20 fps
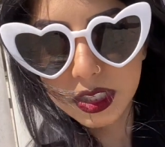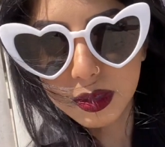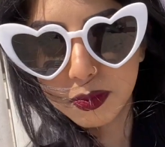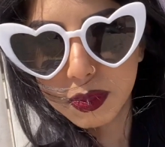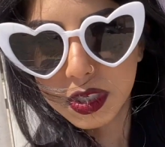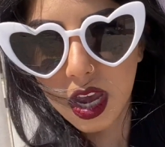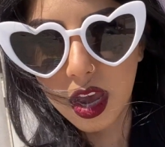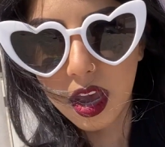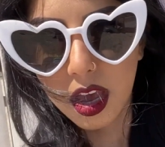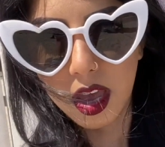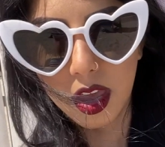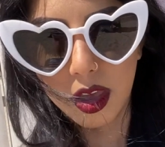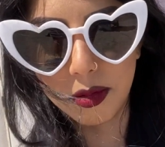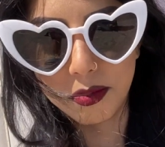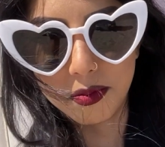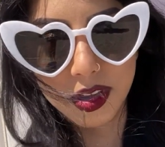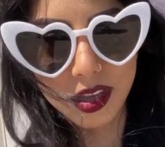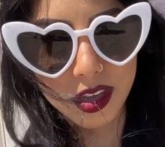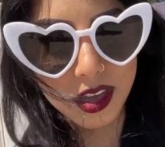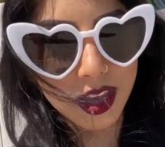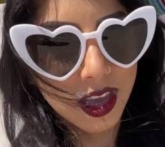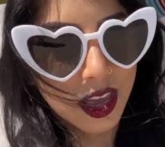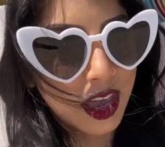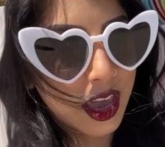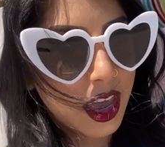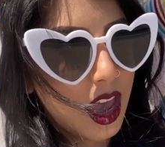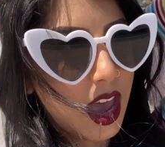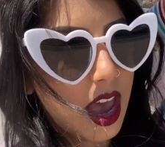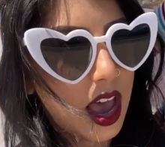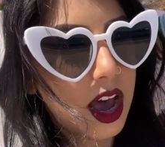some time
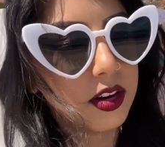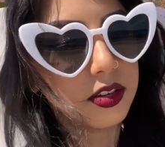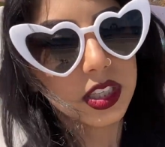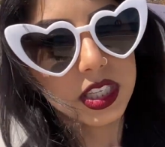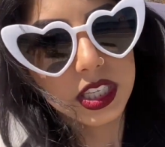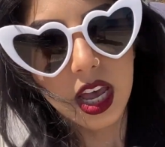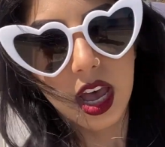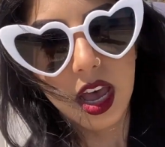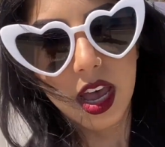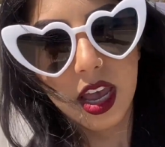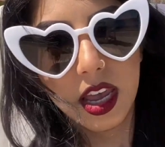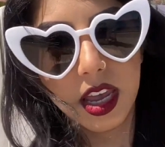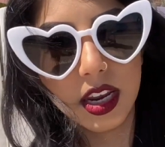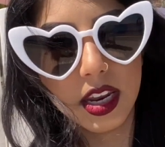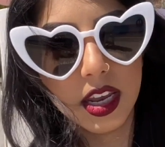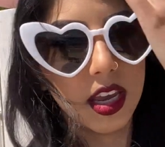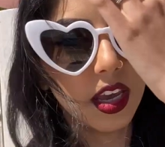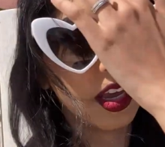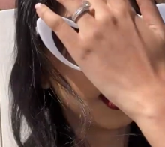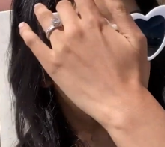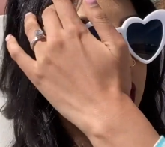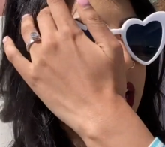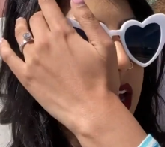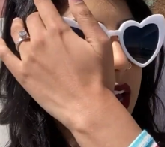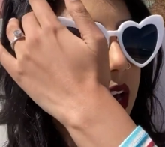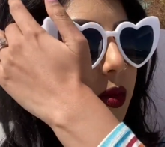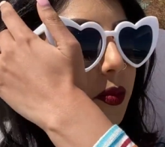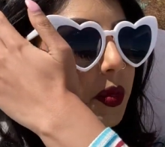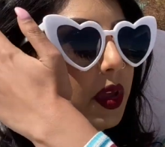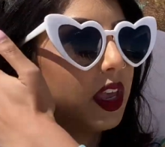outside
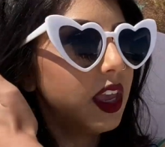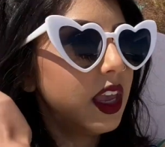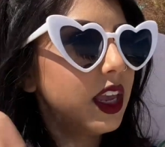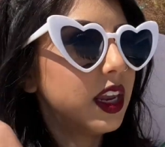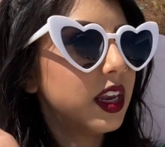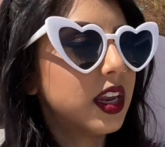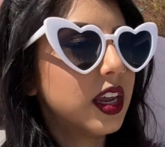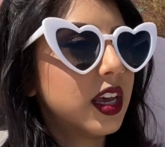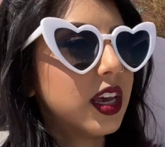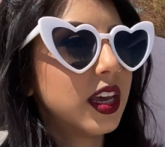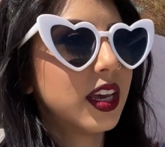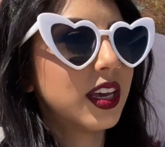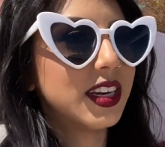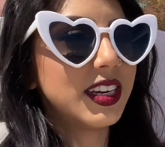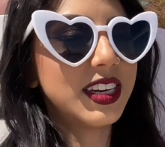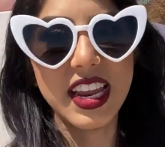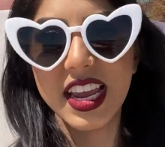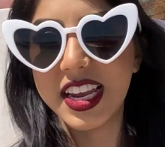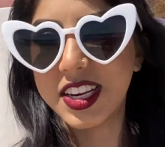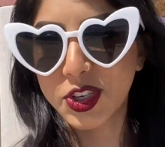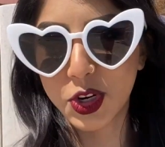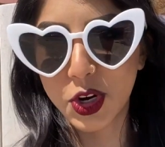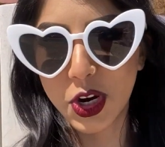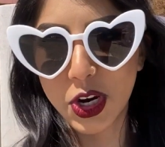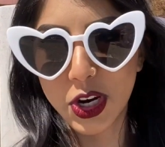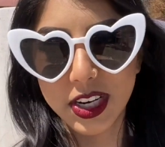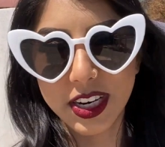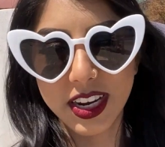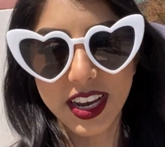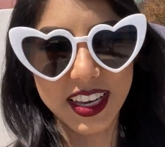um, in
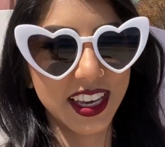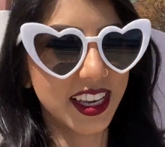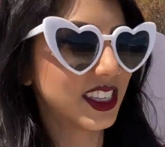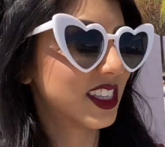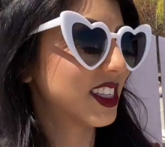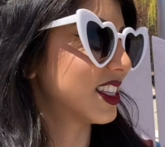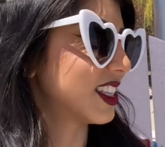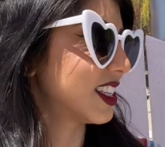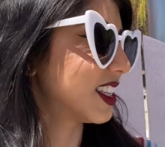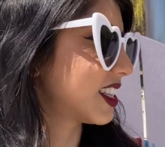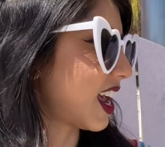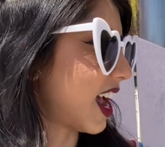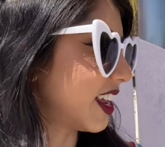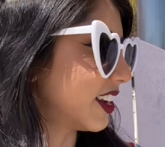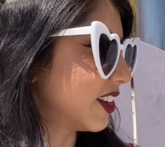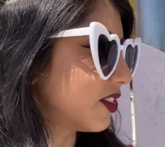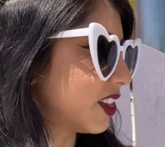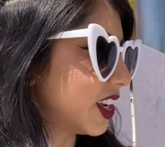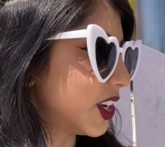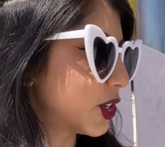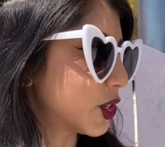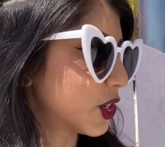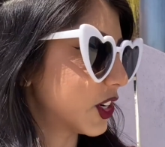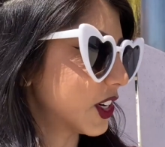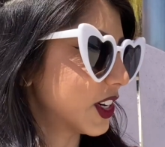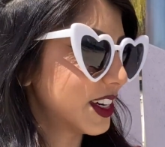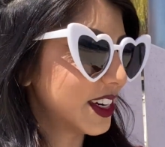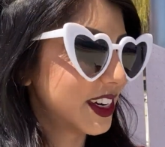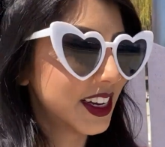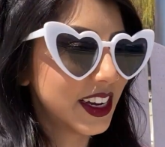nature. I guess this is kind of
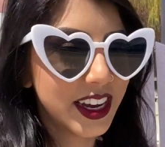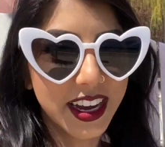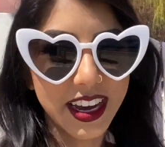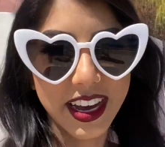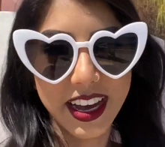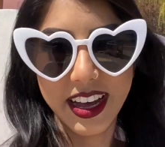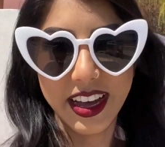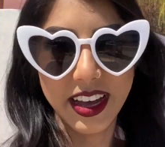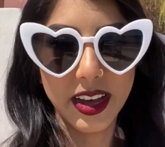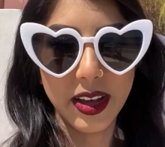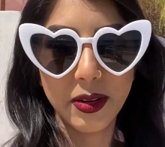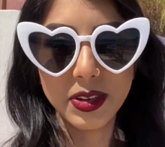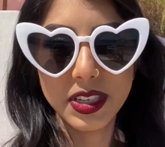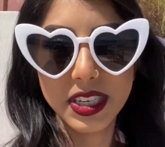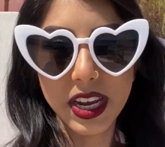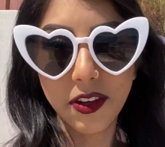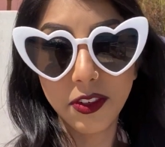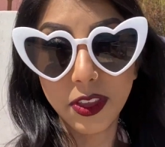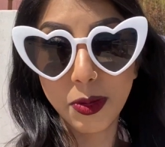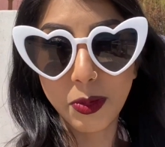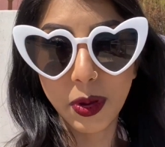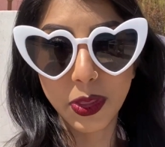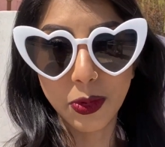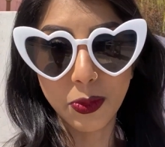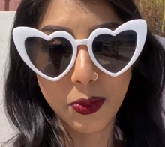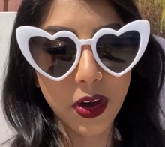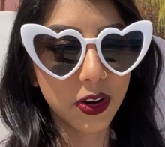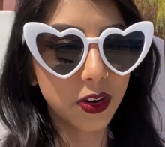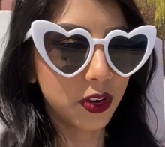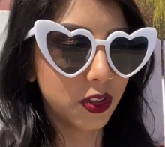nature. Uh, definitely by the
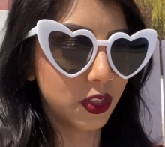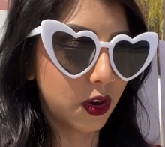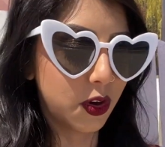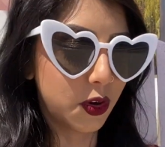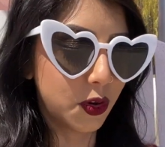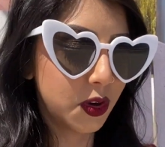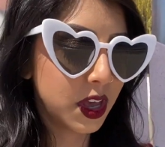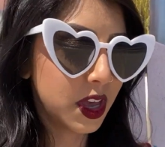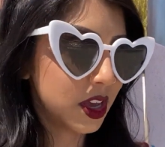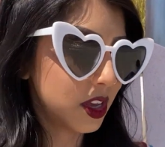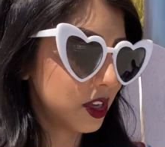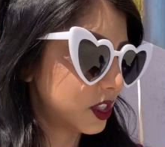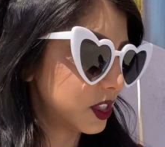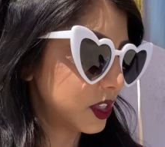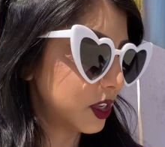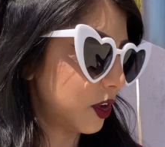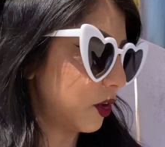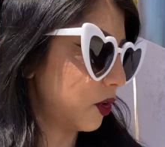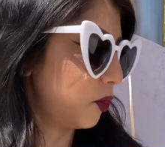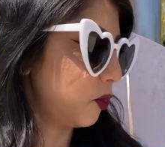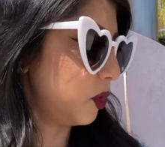water though. So